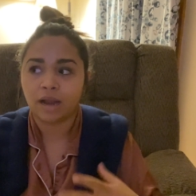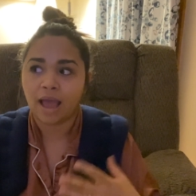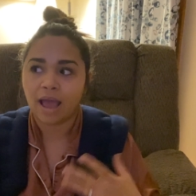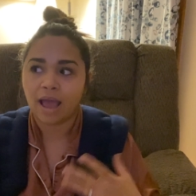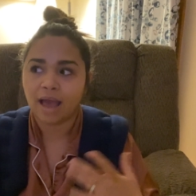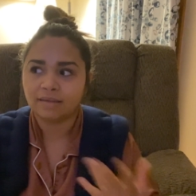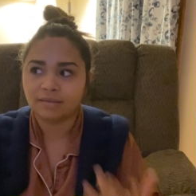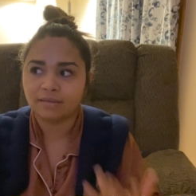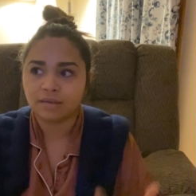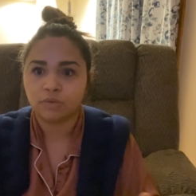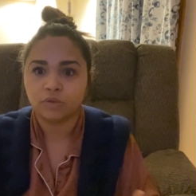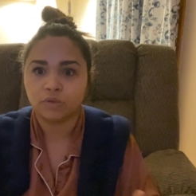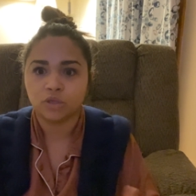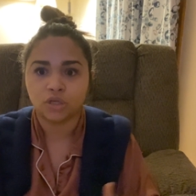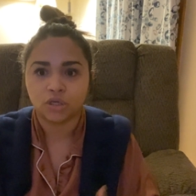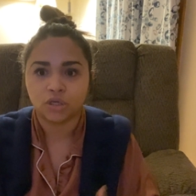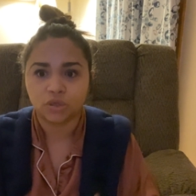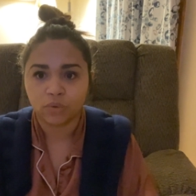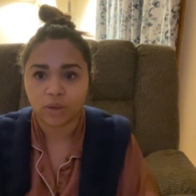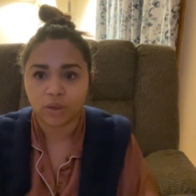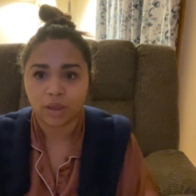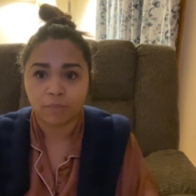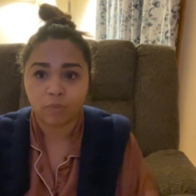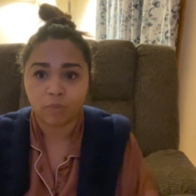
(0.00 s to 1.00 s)
as I was
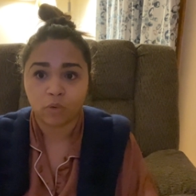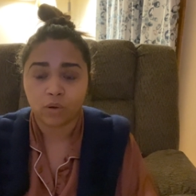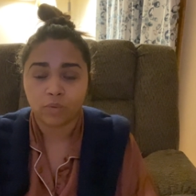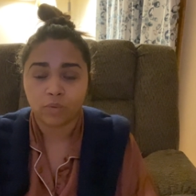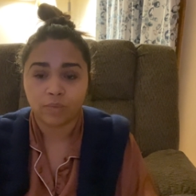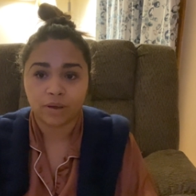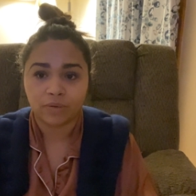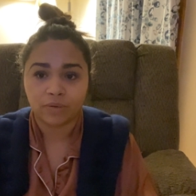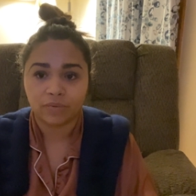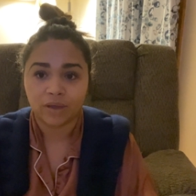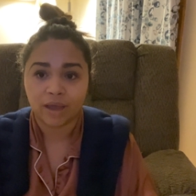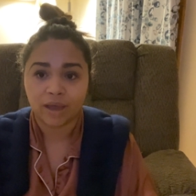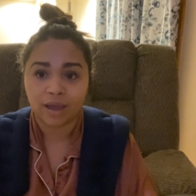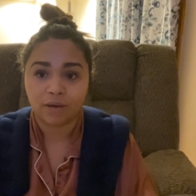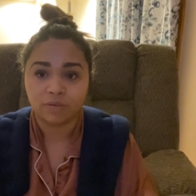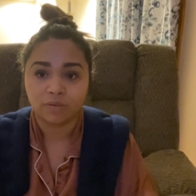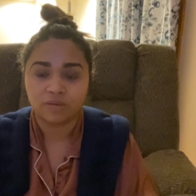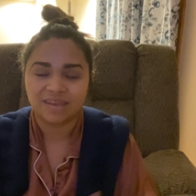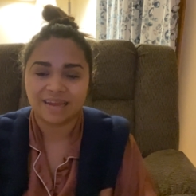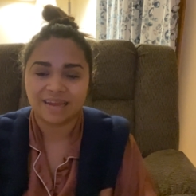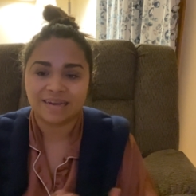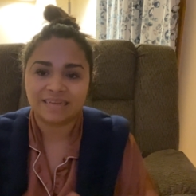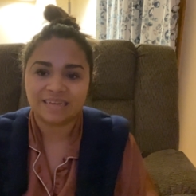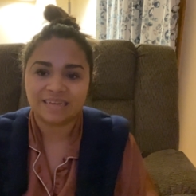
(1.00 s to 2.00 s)
doing more around the house,
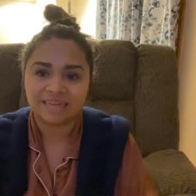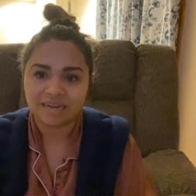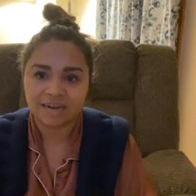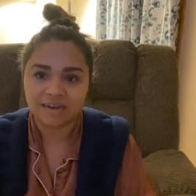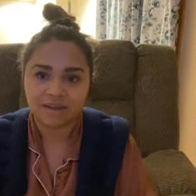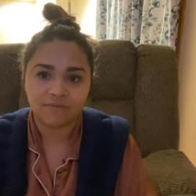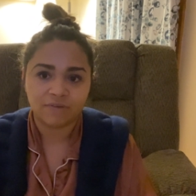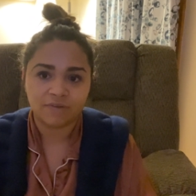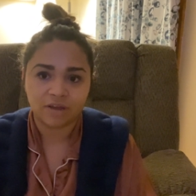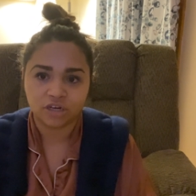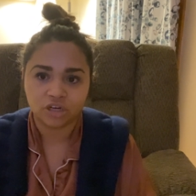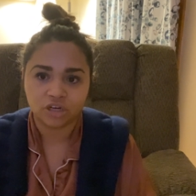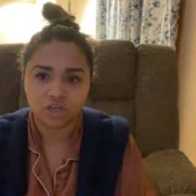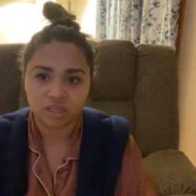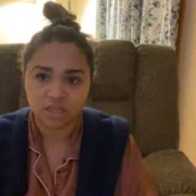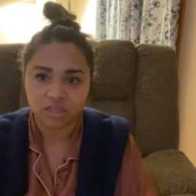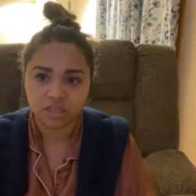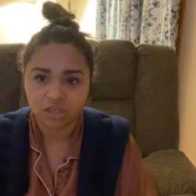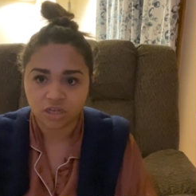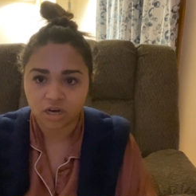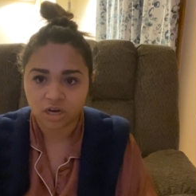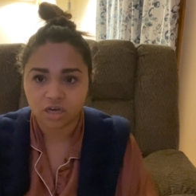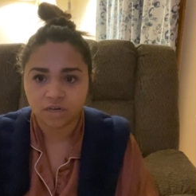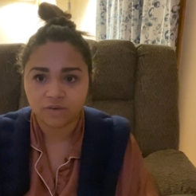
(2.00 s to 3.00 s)
I did eventually
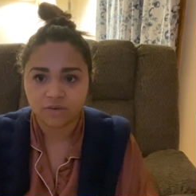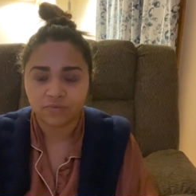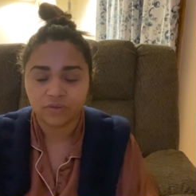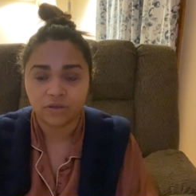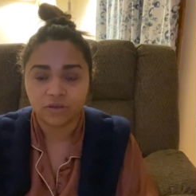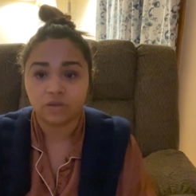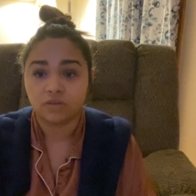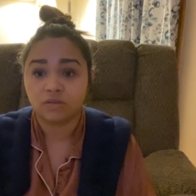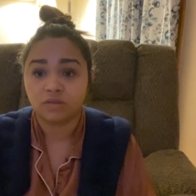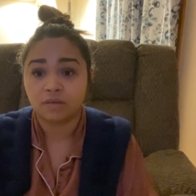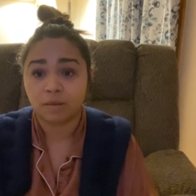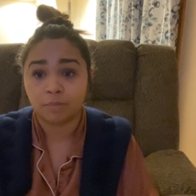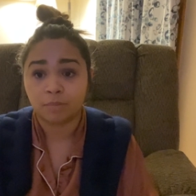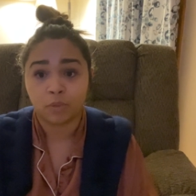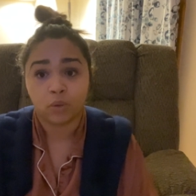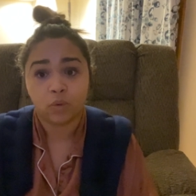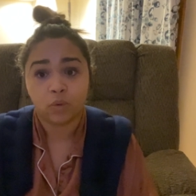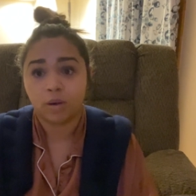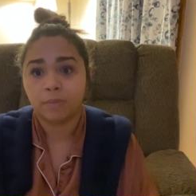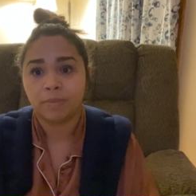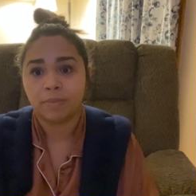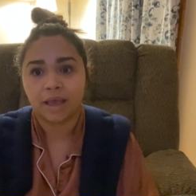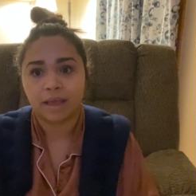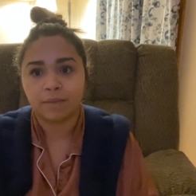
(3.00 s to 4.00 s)
start to feel some lower
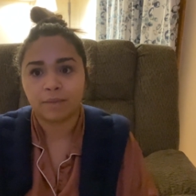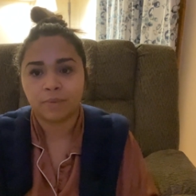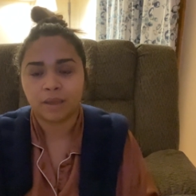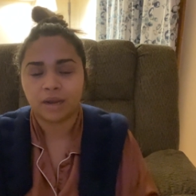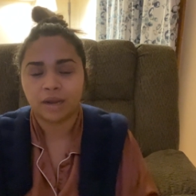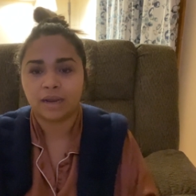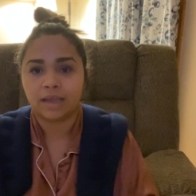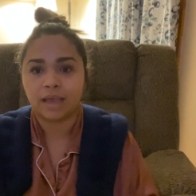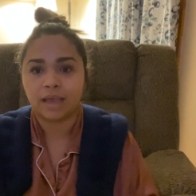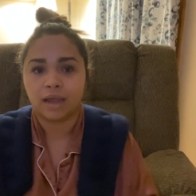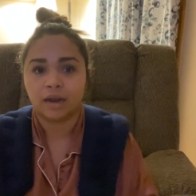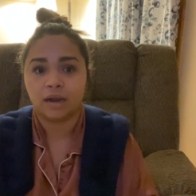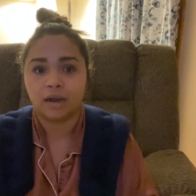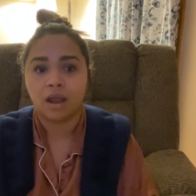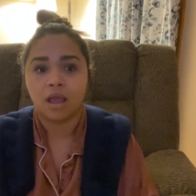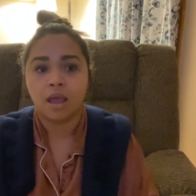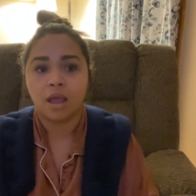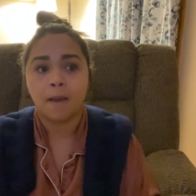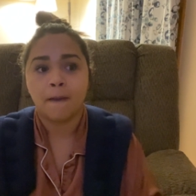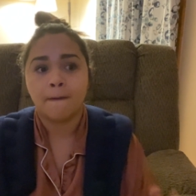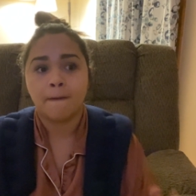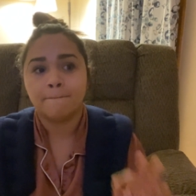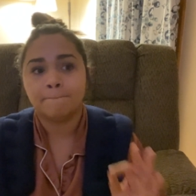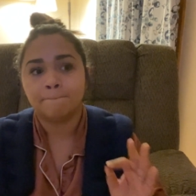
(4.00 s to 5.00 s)
back pain again,
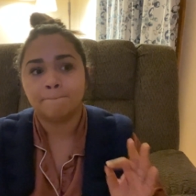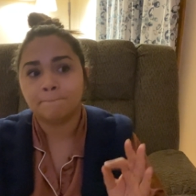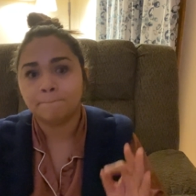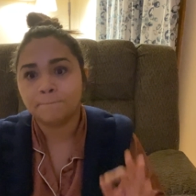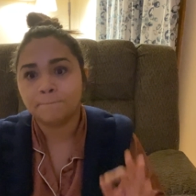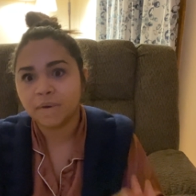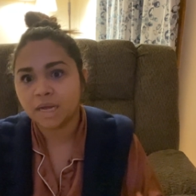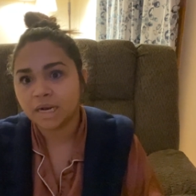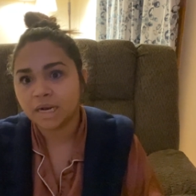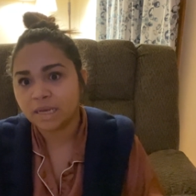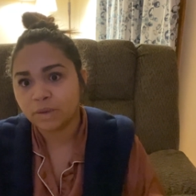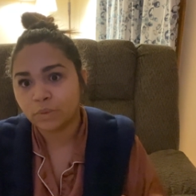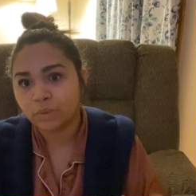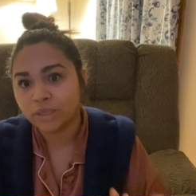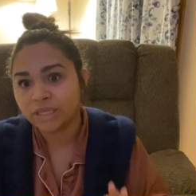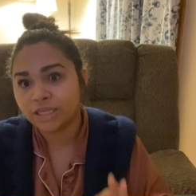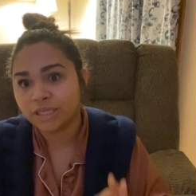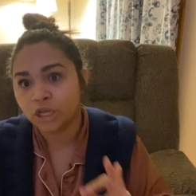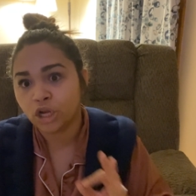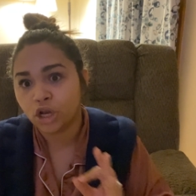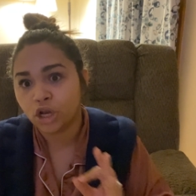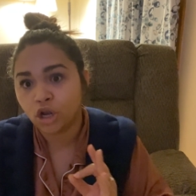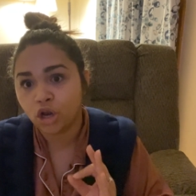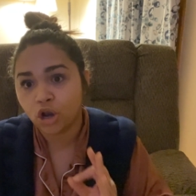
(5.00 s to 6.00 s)
but it was
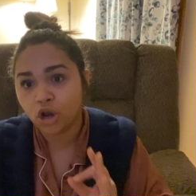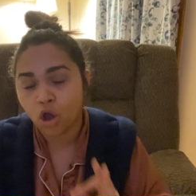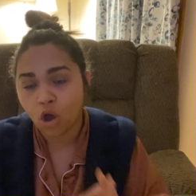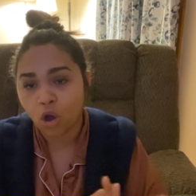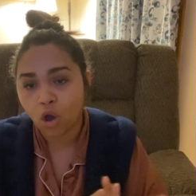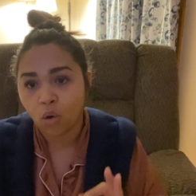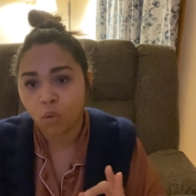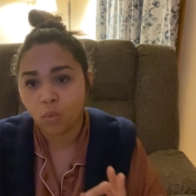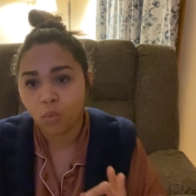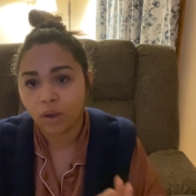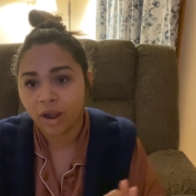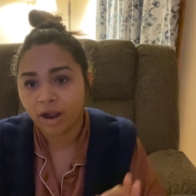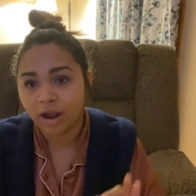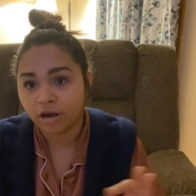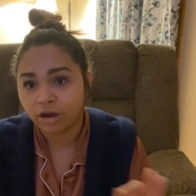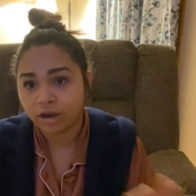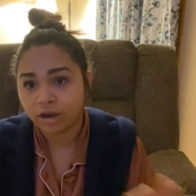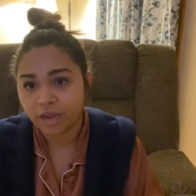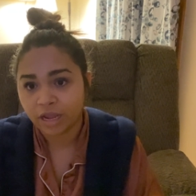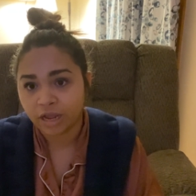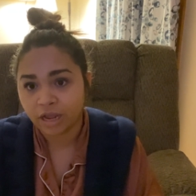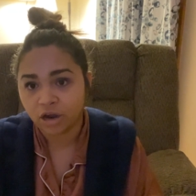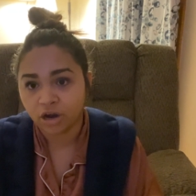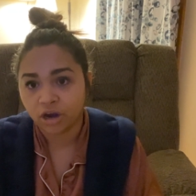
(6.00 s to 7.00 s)
nowhere
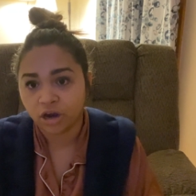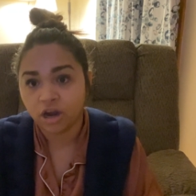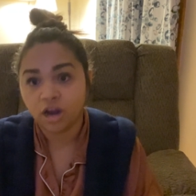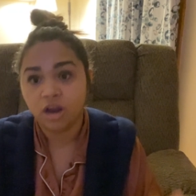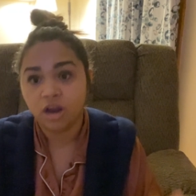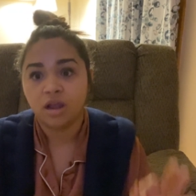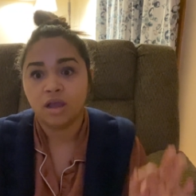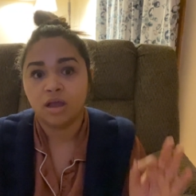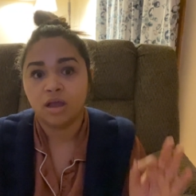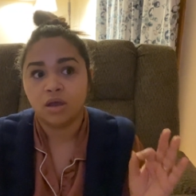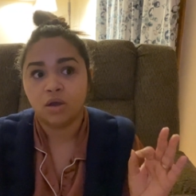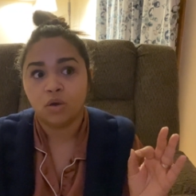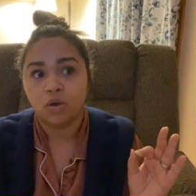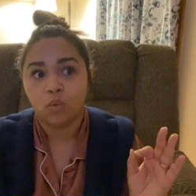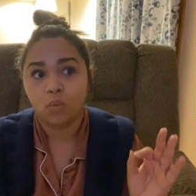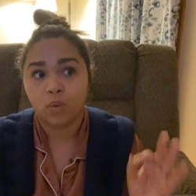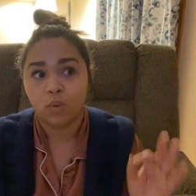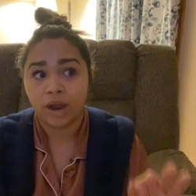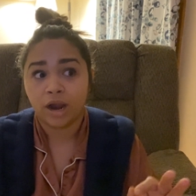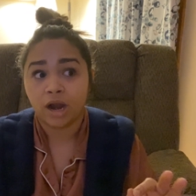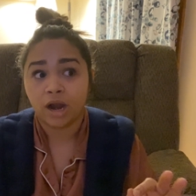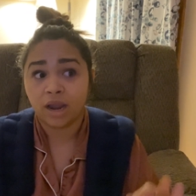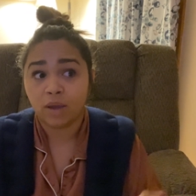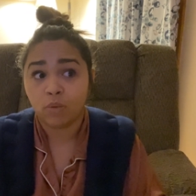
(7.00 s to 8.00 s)
near
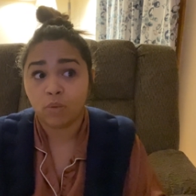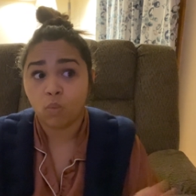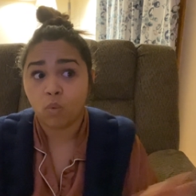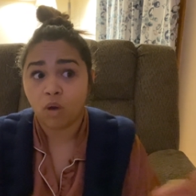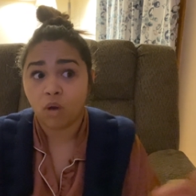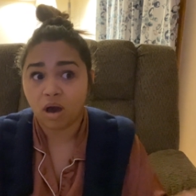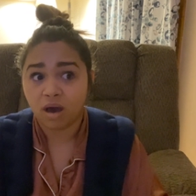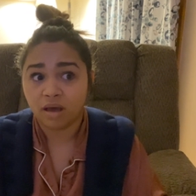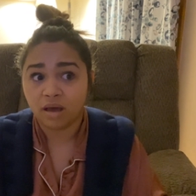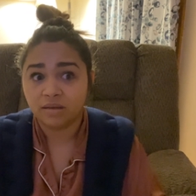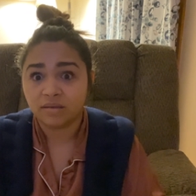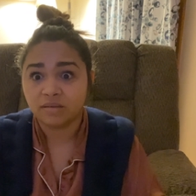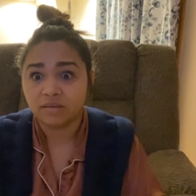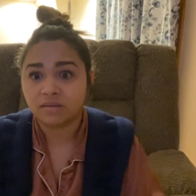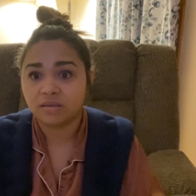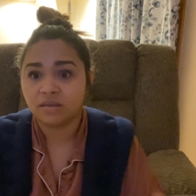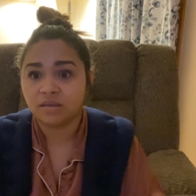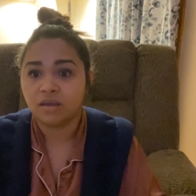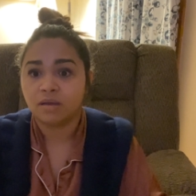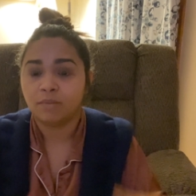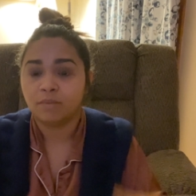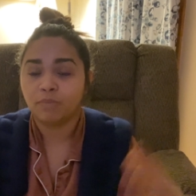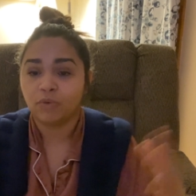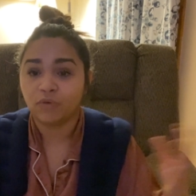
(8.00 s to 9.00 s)
where it was
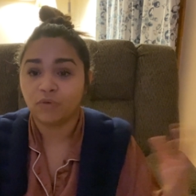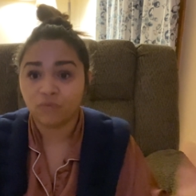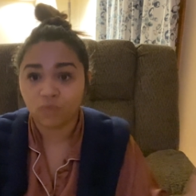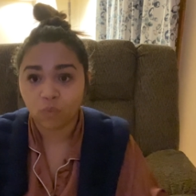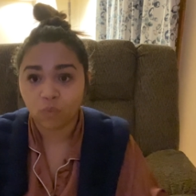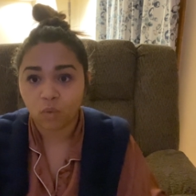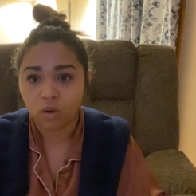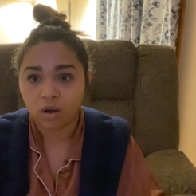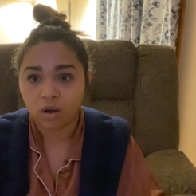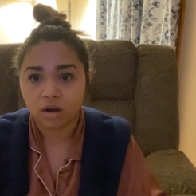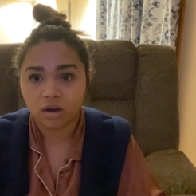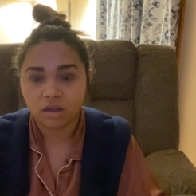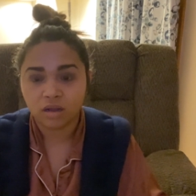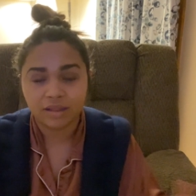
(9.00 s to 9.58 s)
before.